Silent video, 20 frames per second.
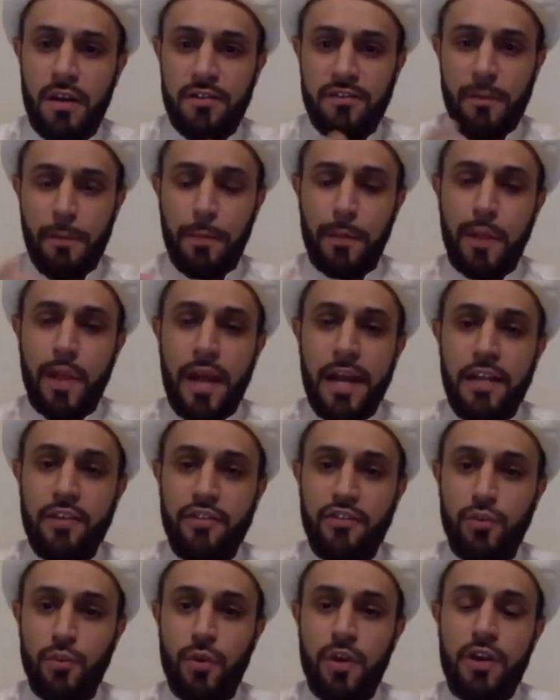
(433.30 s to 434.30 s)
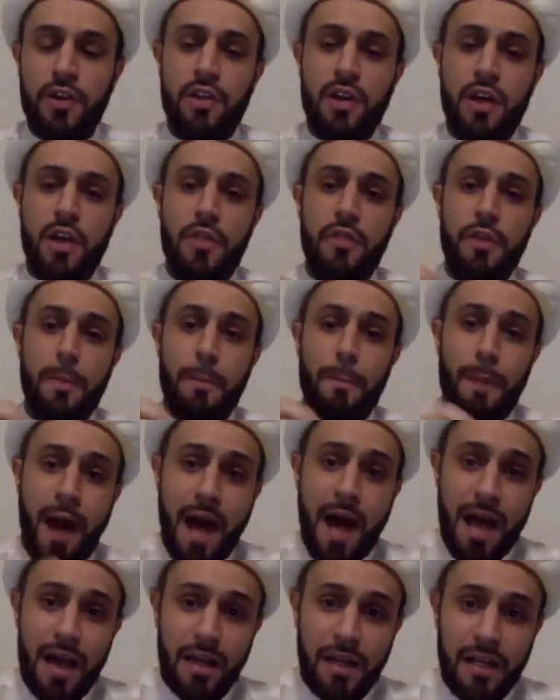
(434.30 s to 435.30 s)
is a place where the
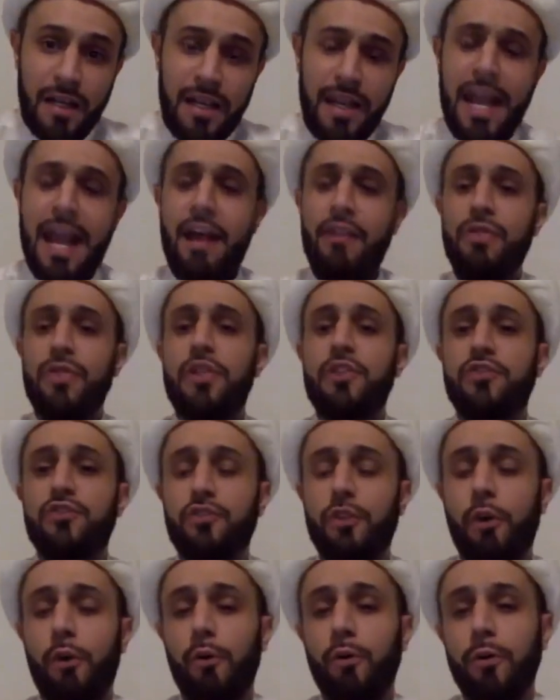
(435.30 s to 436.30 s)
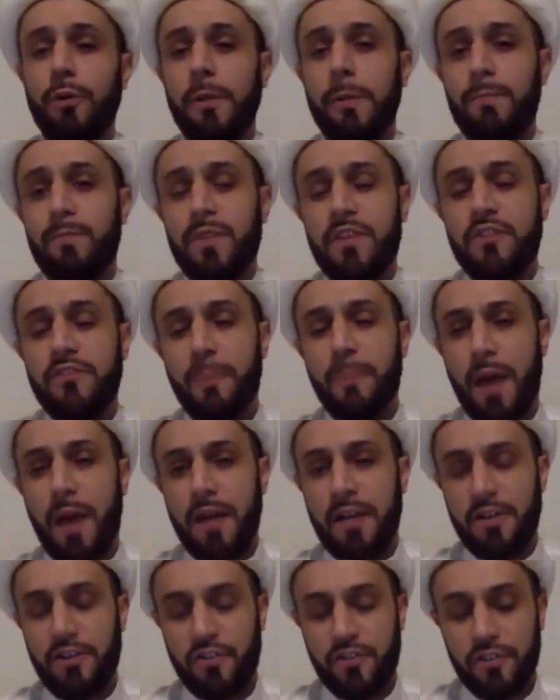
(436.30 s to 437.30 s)
body and the soul is
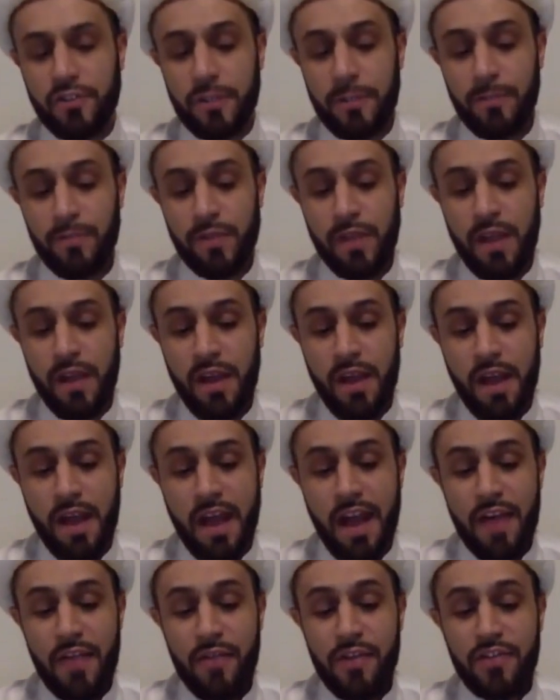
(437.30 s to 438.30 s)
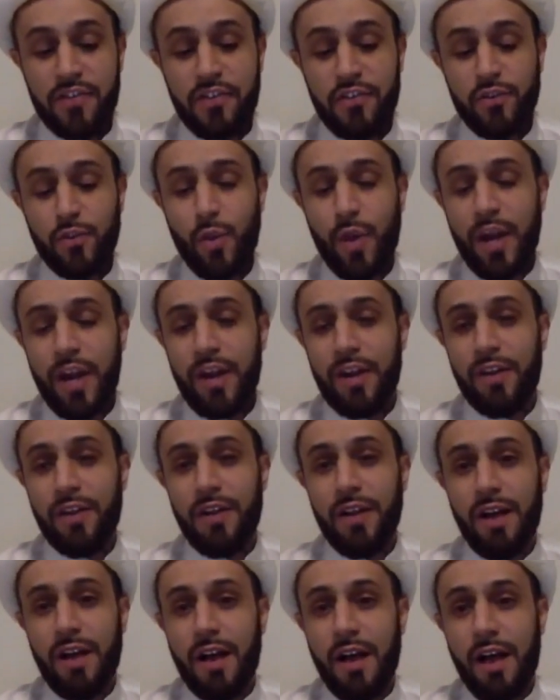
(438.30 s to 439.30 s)
punished. And this is
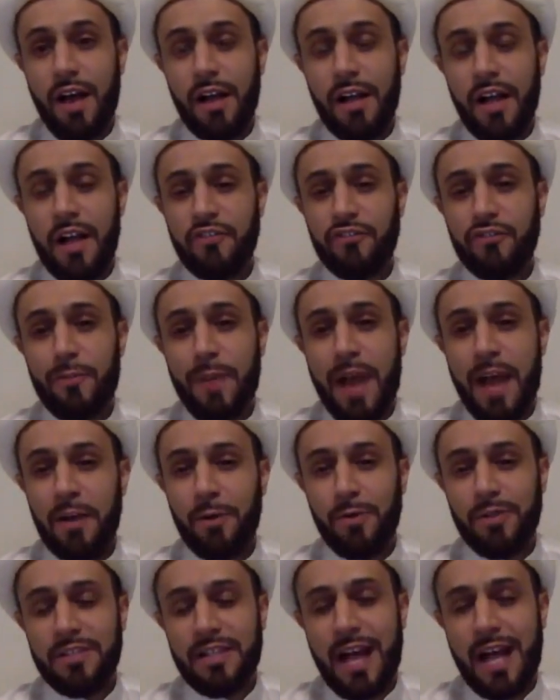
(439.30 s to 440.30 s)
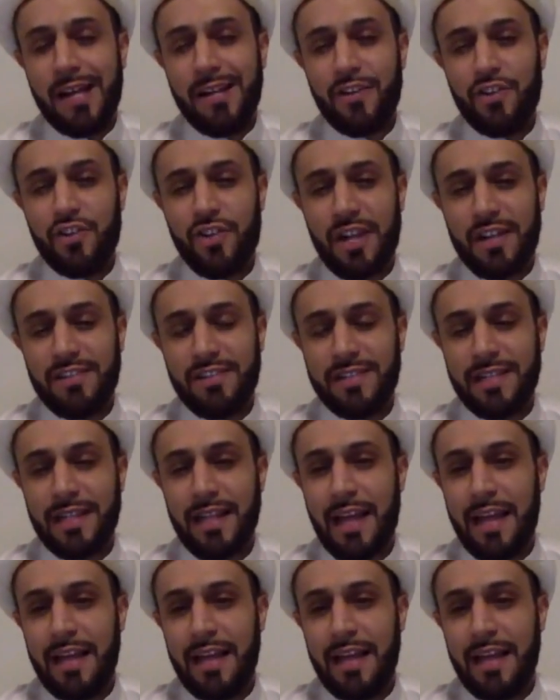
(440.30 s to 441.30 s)
where Allah subhanahu wa ta'ala
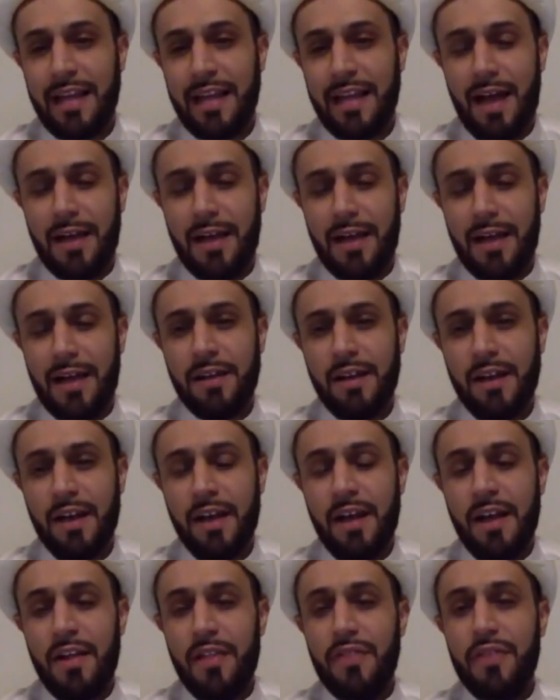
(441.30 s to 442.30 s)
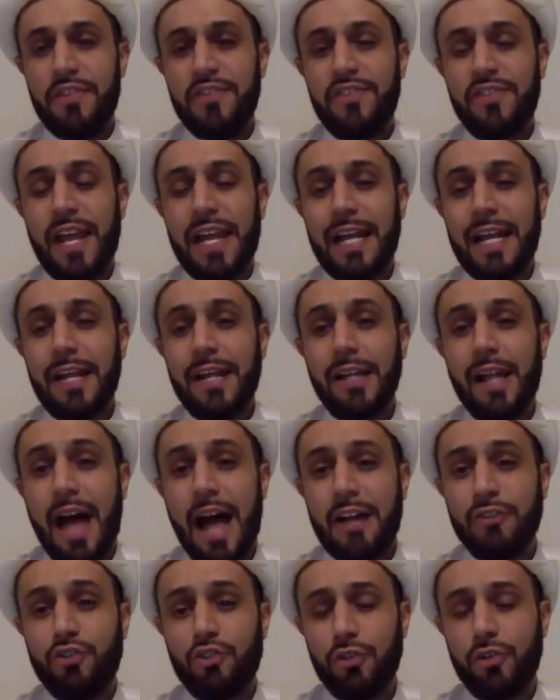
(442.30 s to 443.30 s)
sheds light on the
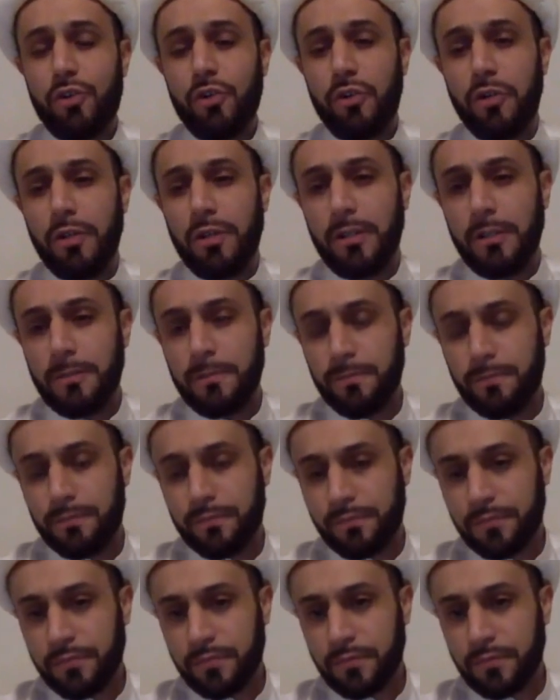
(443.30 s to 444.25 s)
psychological